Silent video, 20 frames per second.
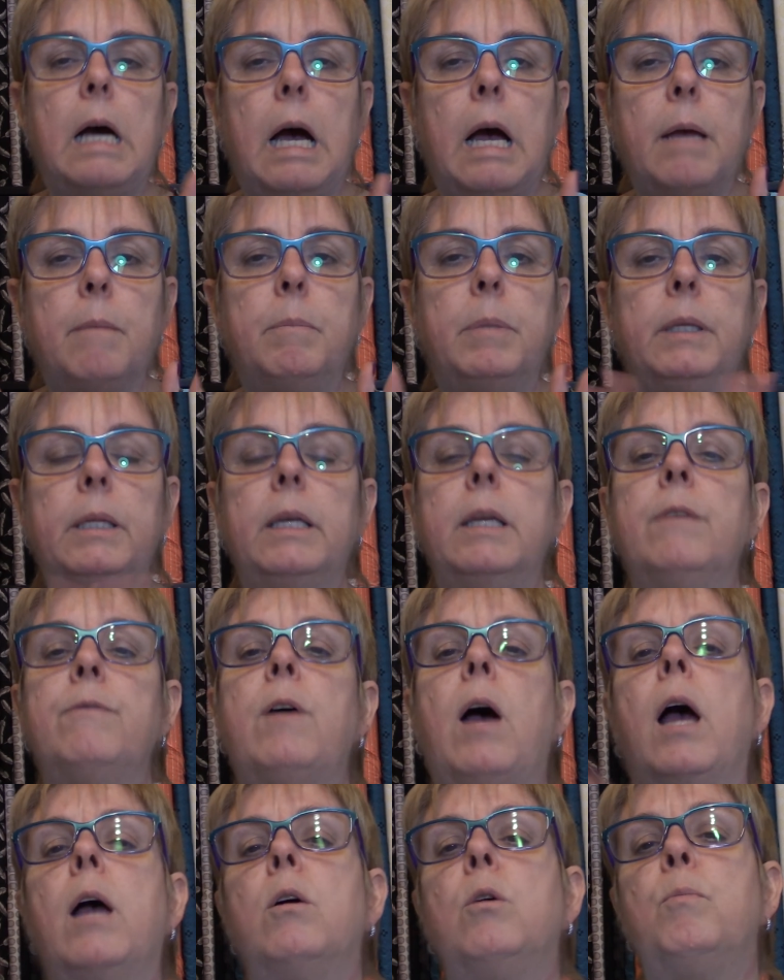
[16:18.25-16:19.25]
I believe.
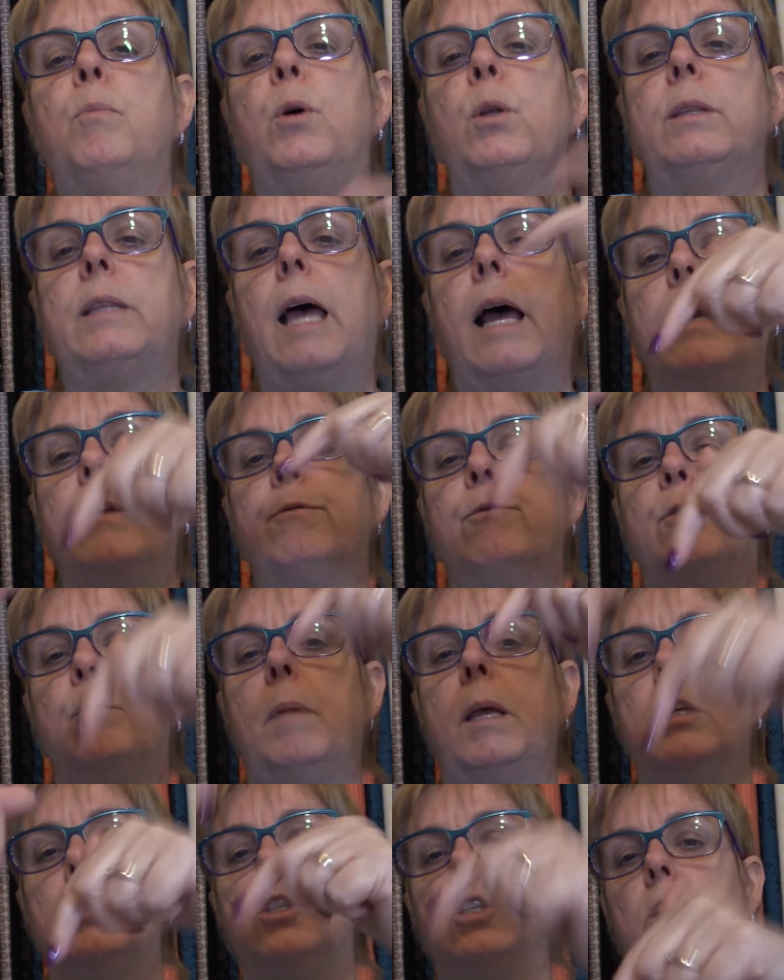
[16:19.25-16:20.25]
I'll put that
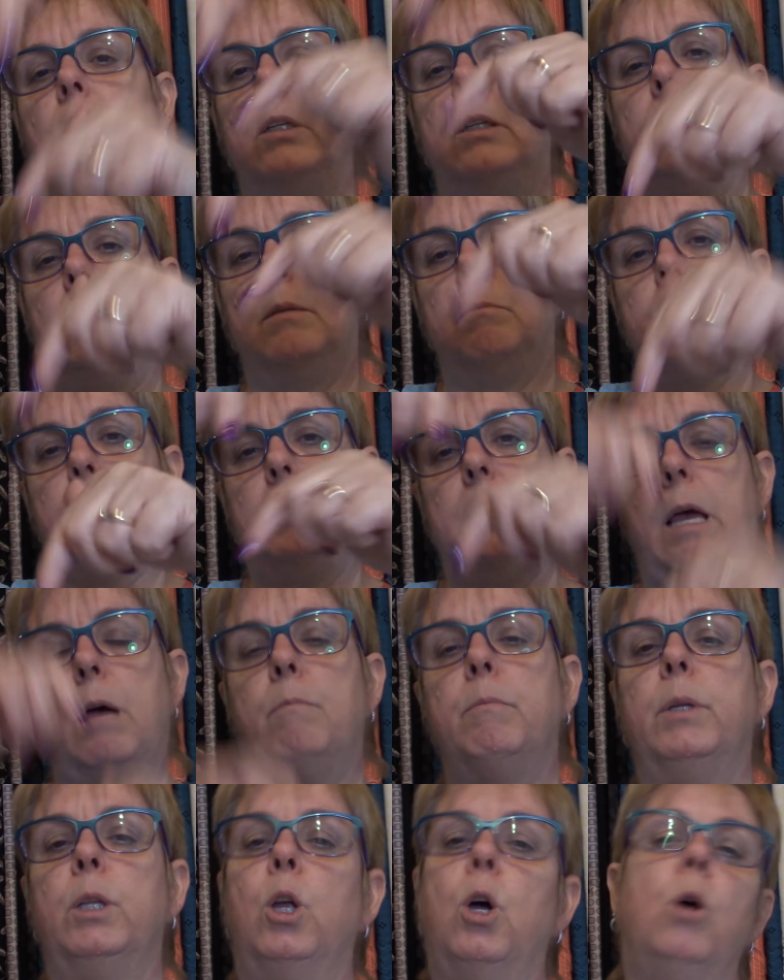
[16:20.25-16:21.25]
information
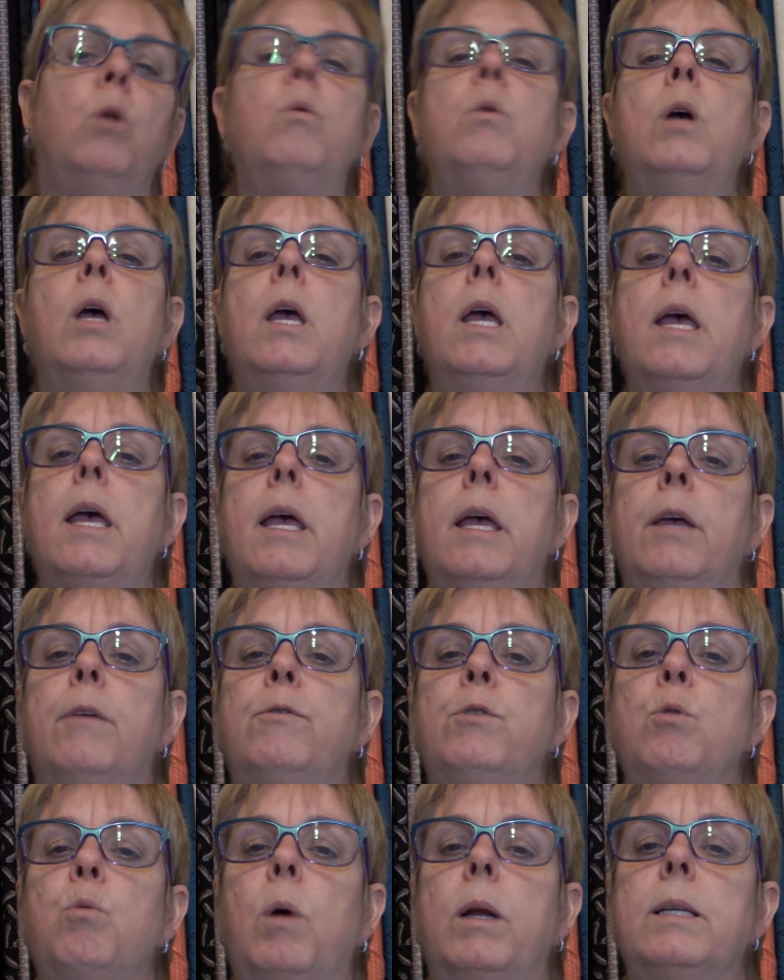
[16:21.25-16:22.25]
down below.
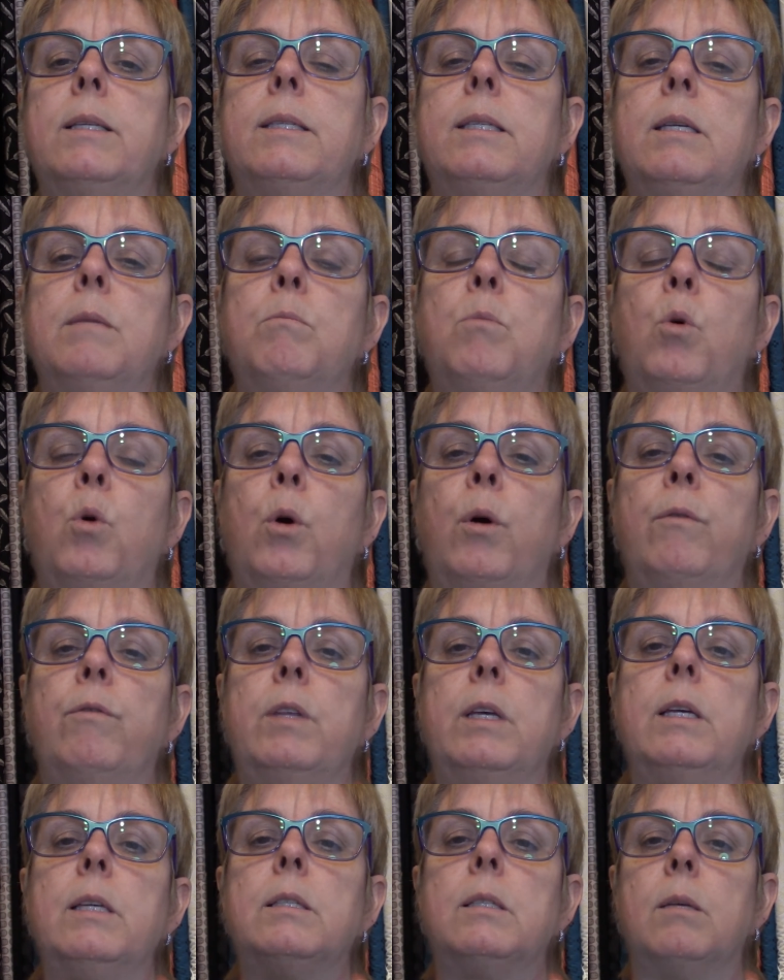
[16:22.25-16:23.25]
If you want to see more of
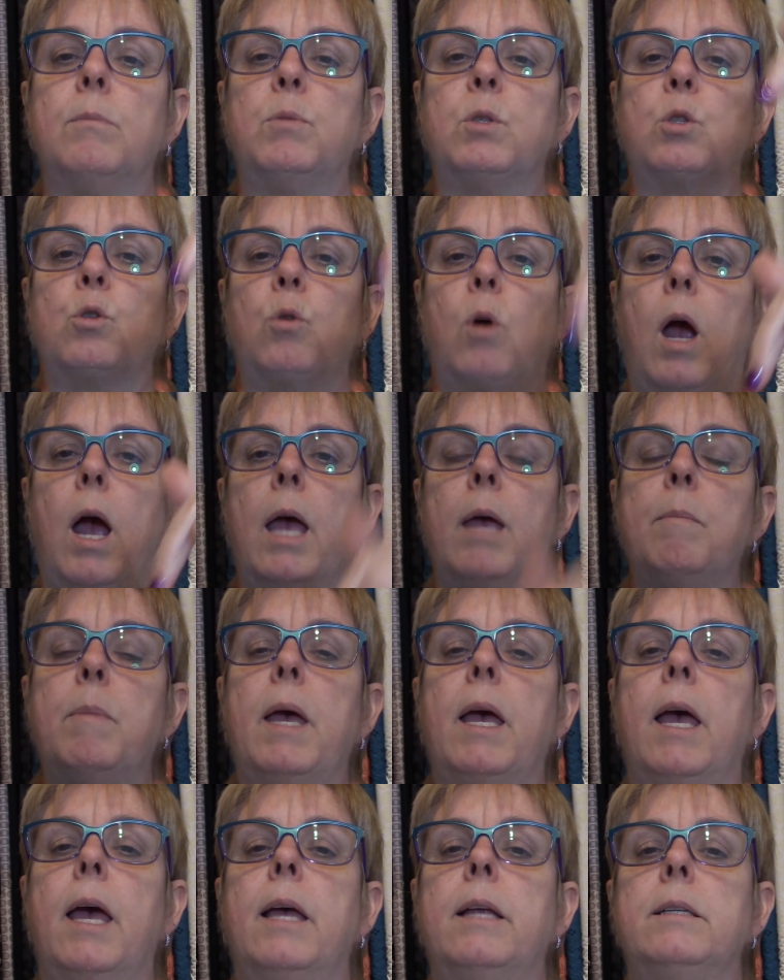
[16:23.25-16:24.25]
these, subscribe,
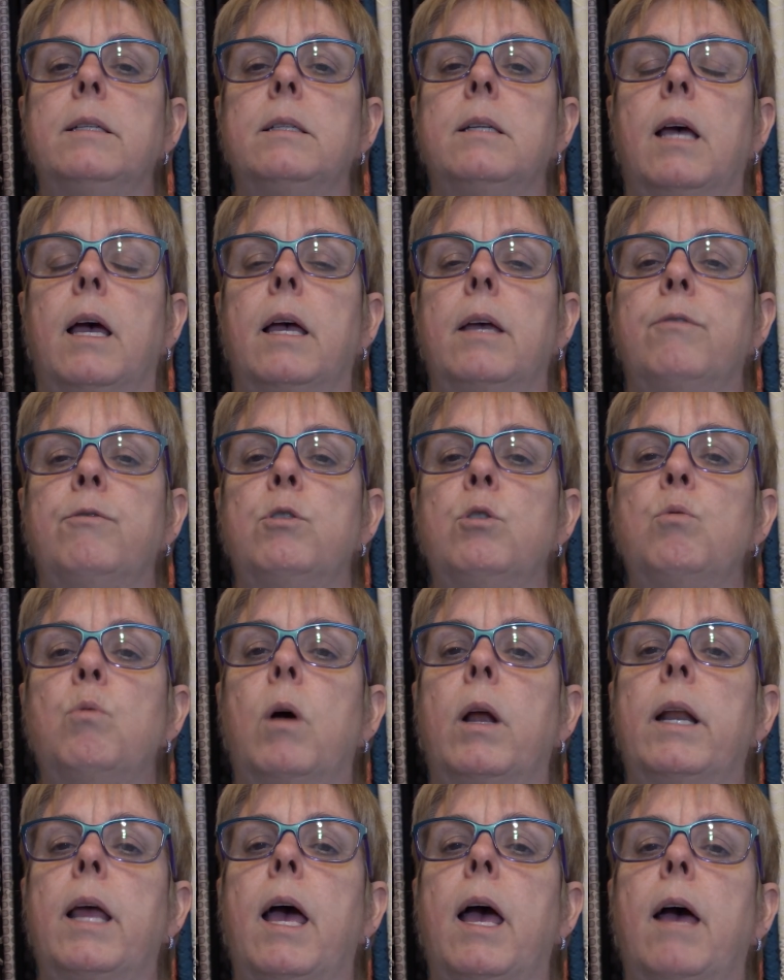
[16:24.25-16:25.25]
and if you
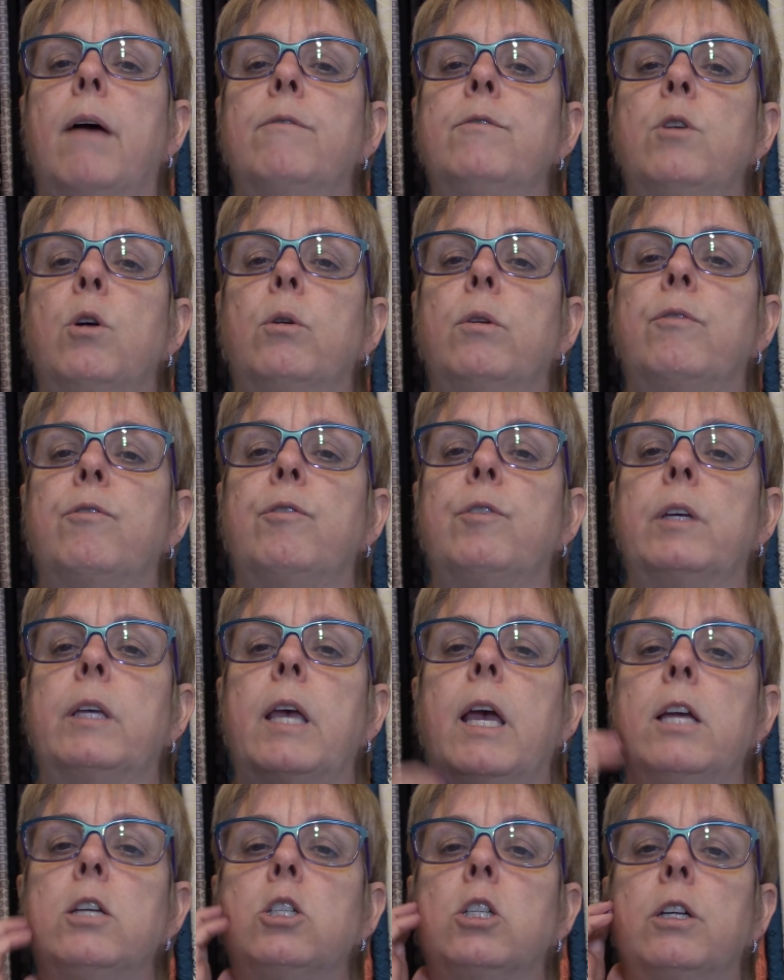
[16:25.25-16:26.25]
want to have
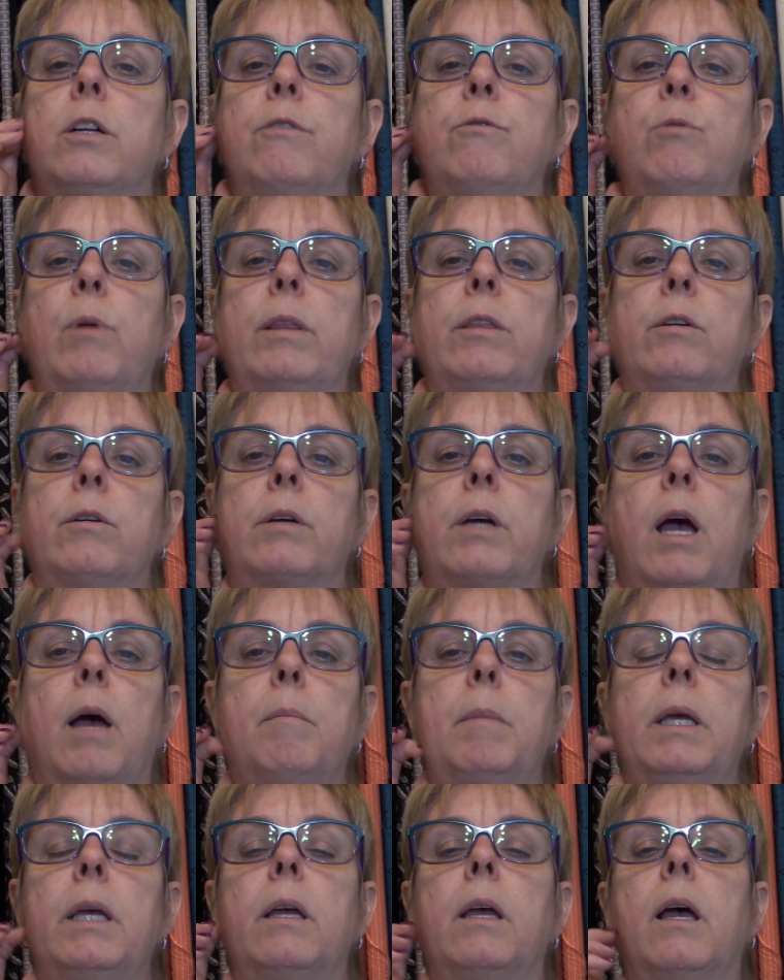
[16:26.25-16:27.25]
notification of when they're
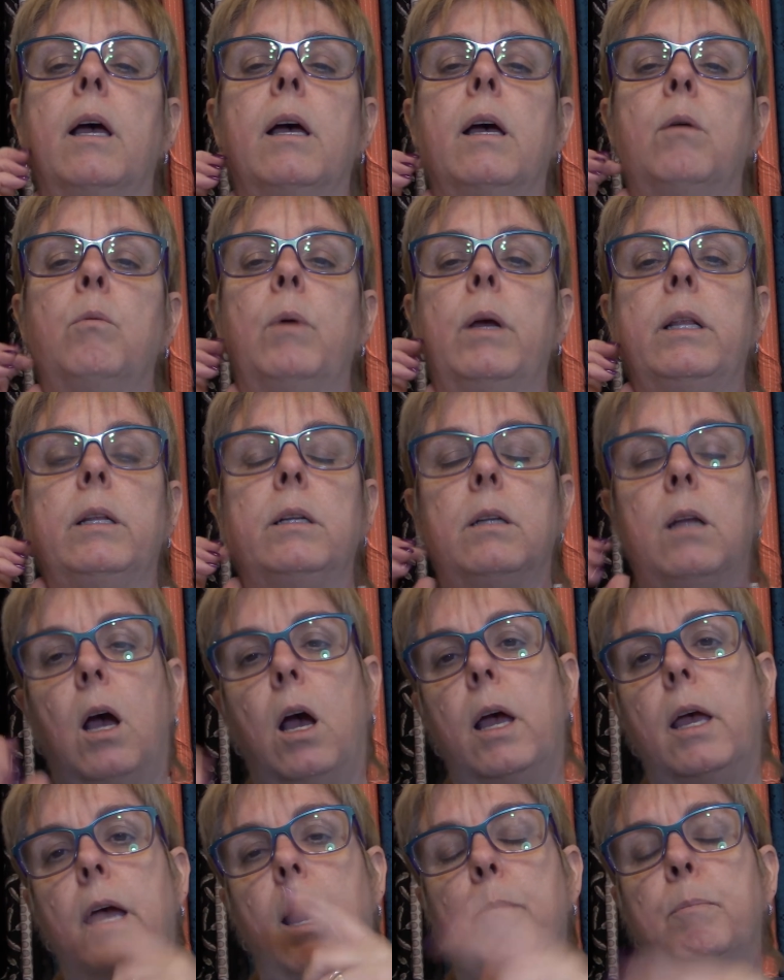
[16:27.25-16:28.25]
coming, when
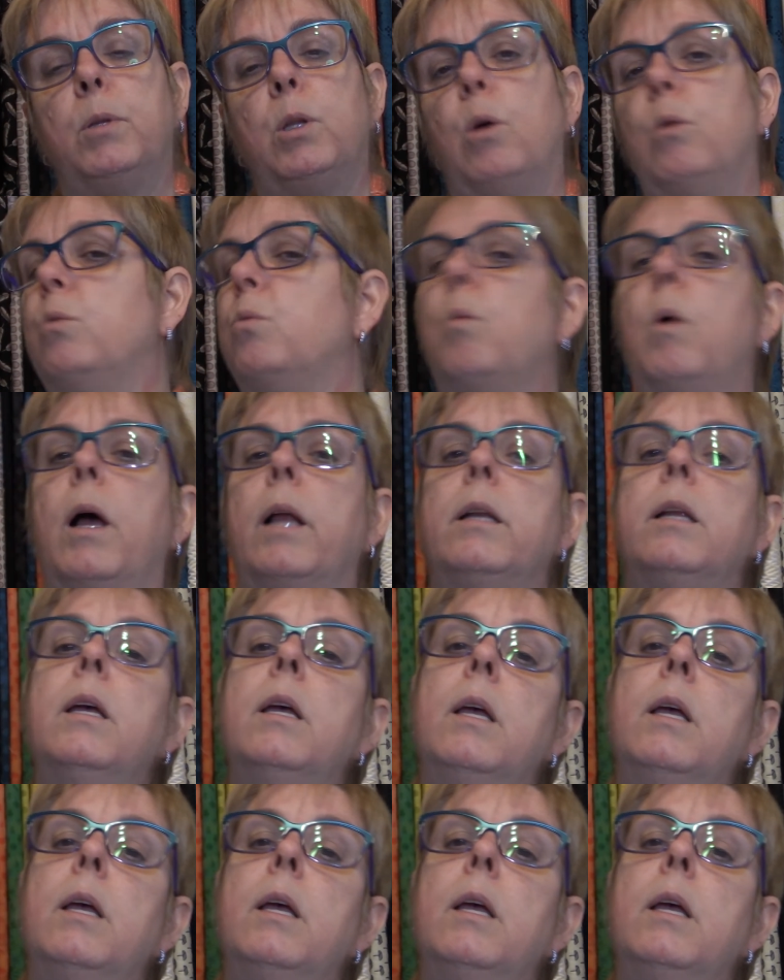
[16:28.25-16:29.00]
I upload one,